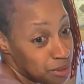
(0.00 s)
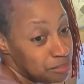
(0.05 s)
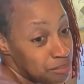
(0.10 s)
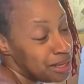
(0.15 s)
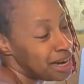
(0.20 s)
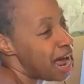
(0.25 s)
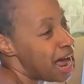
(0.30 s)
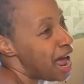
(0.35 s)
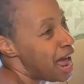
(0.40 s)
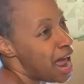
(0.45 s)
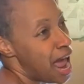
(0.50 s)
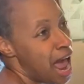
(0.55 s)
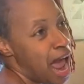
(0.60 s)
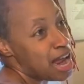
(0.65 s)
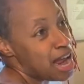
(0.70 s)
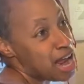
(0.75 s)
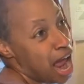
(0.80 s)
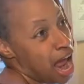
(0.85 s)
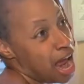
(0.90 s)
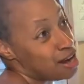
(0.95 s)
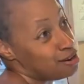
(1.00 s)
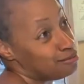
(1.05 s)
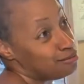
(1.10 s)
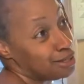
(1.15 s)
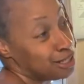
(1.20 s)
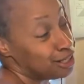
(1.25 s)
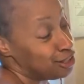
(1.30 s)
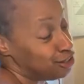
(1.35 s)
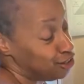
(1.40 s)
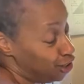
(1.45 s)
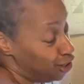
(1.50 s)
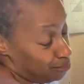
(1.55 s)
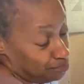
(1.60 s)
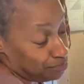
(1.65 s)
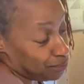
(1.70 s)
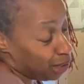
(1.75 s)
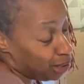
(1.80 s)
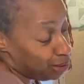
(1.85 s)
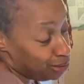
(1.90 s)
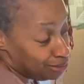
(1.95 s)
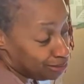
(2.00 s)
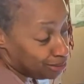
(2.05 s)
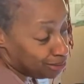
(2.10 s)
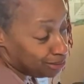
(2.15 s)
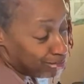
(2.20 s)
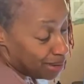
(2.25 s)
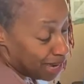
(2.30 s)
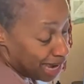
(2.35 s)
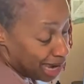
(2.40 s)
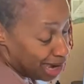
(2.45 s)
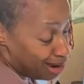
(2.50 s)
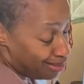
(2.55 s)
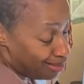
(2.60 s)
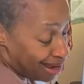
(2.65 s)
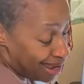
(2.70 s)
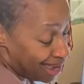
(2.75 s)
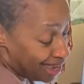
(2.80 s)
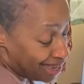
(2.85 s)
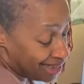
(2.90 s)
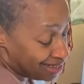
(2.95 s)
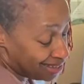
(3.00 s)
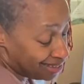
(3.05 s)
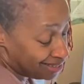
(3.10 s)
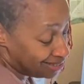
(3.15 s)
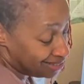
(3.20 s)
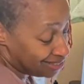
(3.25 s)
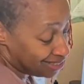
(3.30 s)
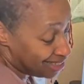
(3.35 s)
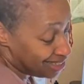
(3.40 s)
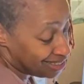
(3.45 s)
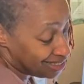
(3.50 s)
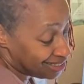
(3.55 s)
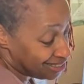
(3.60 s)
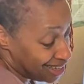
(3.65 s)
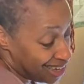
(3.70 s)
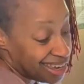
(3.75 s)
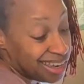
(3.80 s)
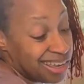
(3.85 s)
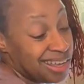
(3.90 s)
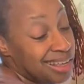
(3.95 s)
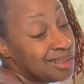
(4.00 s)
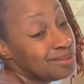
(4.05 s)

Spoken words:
but I ain't really jumped on the bandwagon just yet.